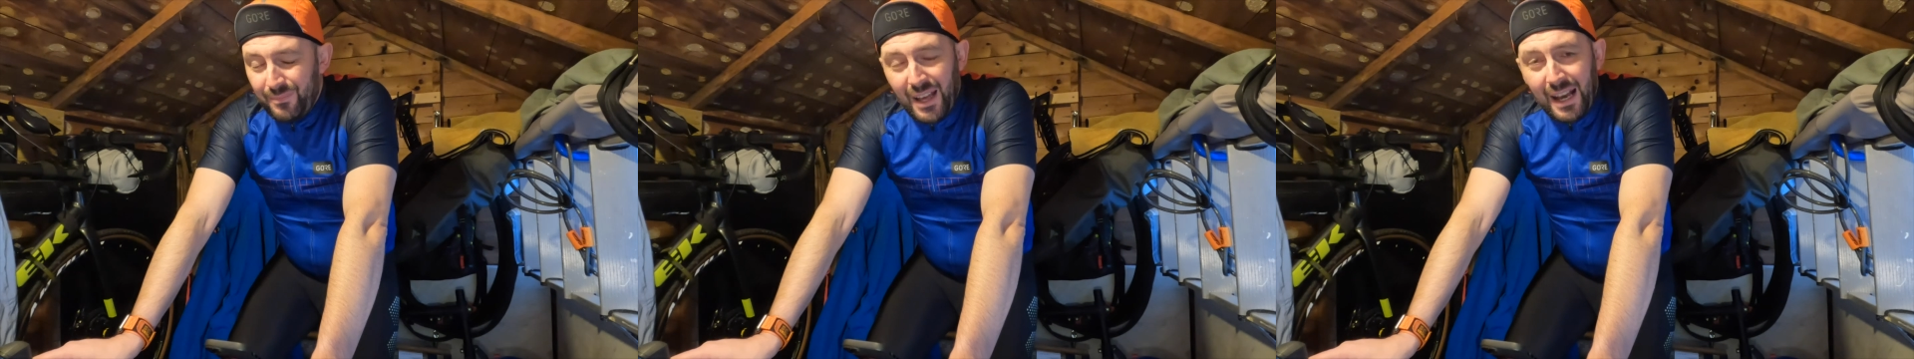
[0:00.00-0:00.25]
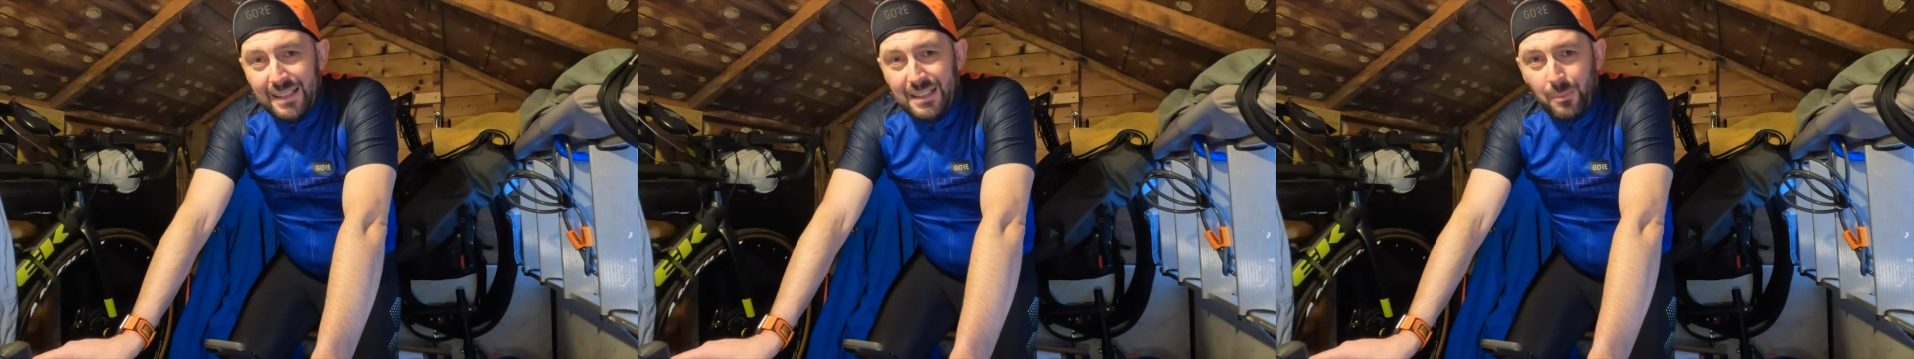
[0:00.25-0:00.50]
the
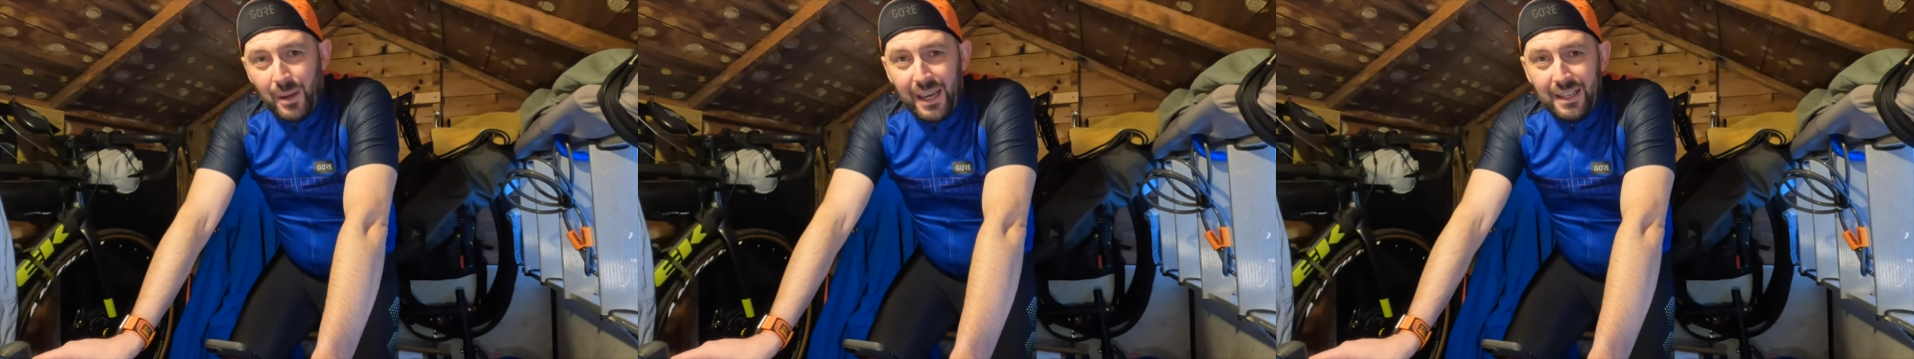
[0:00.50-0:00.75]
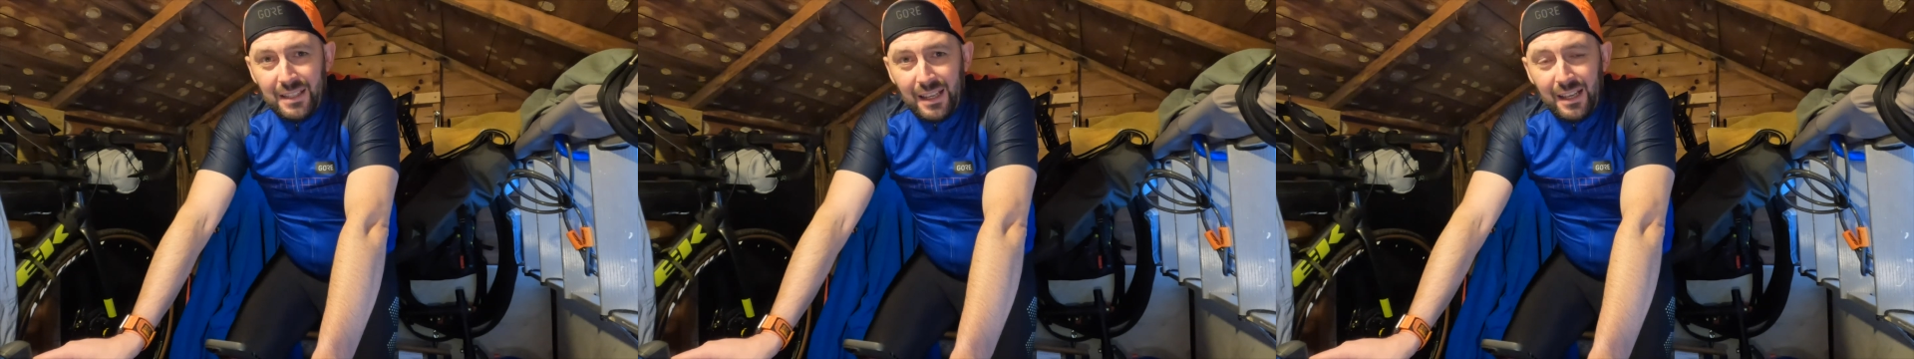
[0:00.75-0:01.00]
idea
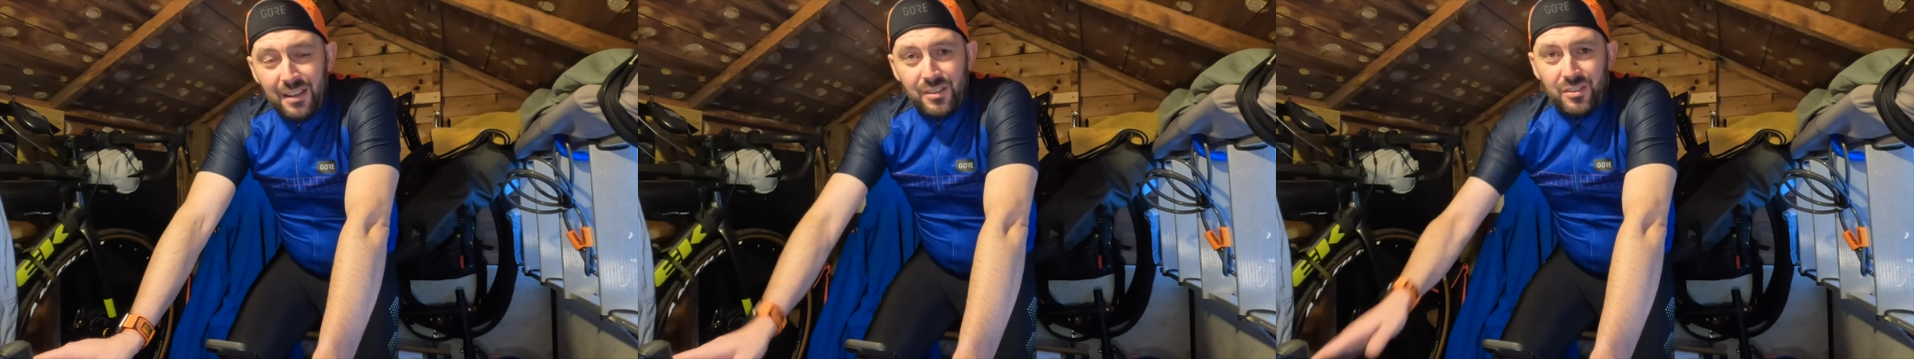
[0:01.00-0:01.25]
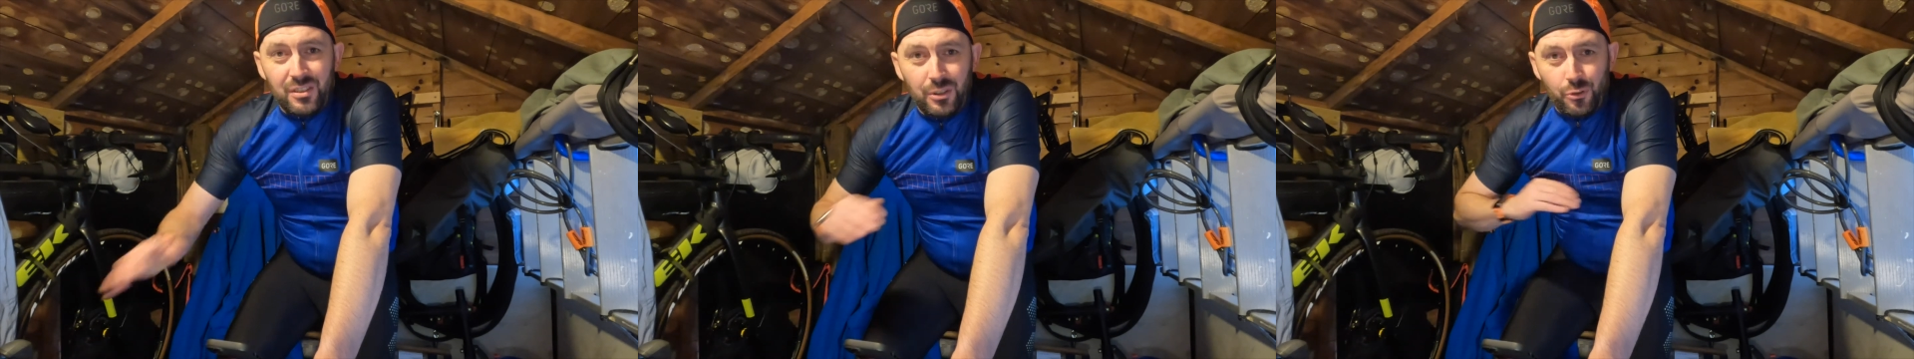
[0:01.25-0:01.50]
behind it
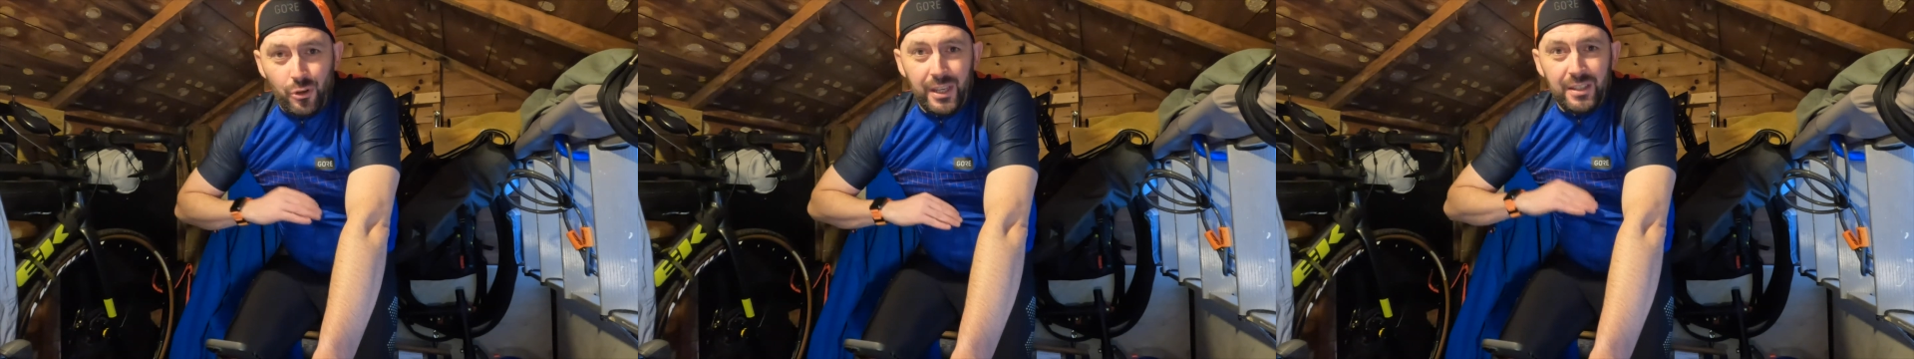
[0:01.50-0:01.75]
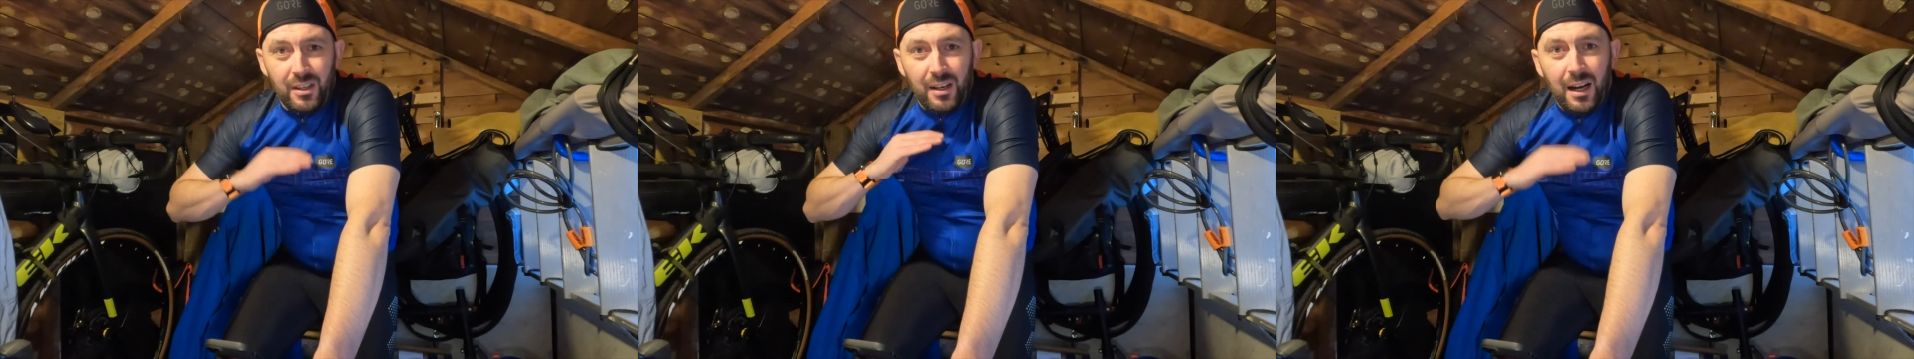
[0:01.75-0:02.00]
is to
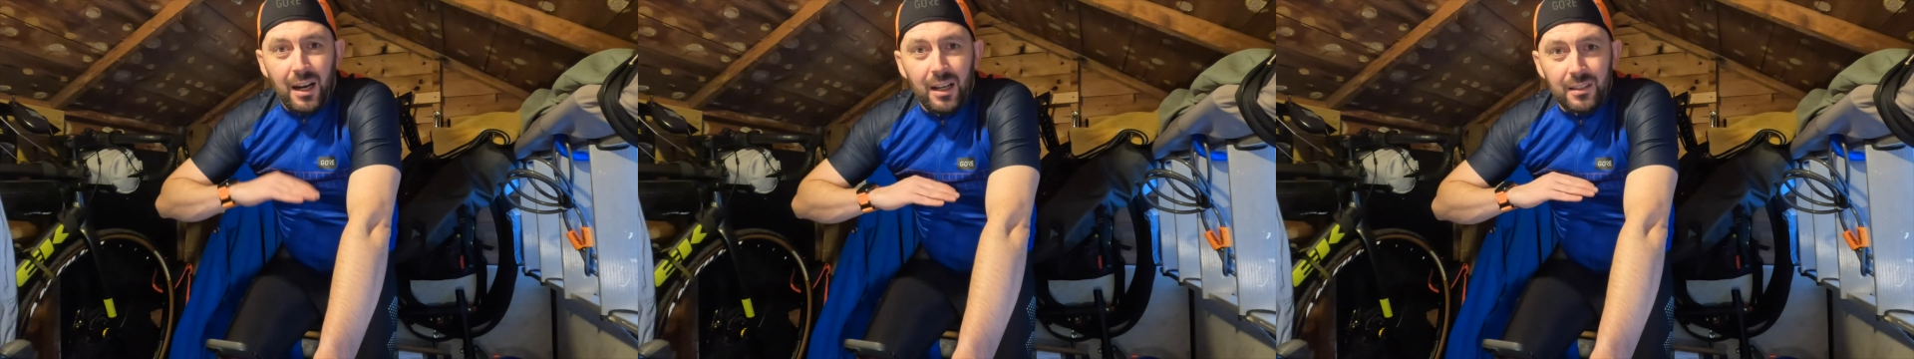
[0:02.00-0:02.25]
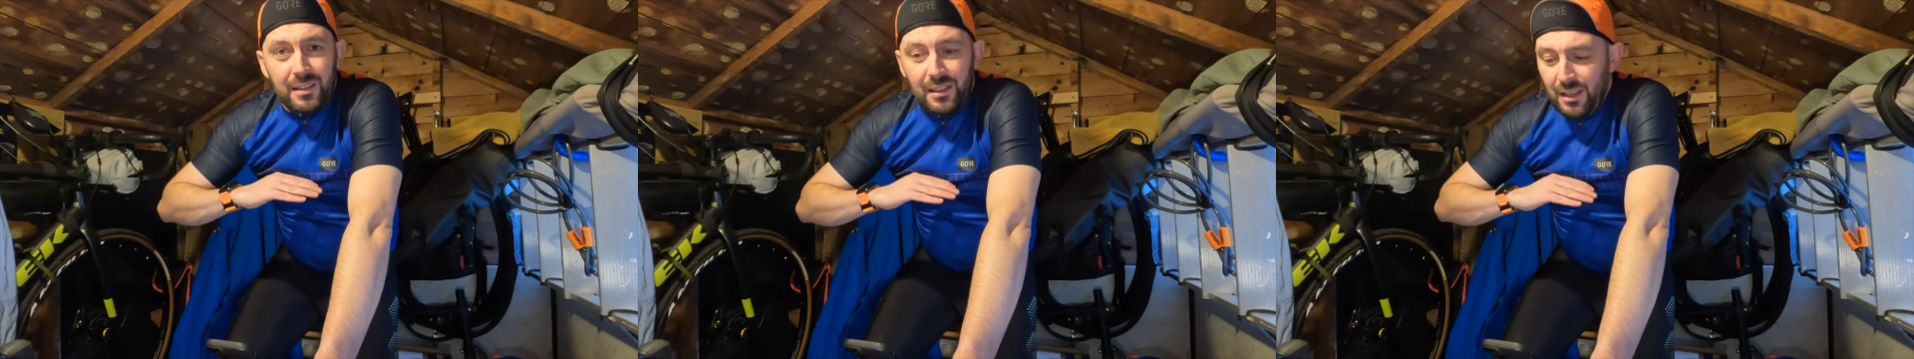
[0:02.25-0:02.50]
train your heart.